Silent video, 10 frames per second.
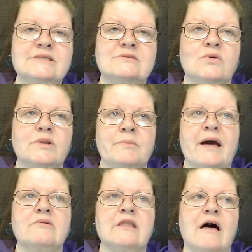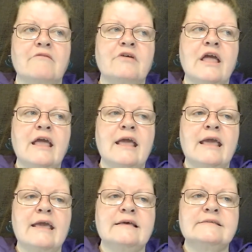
school about love is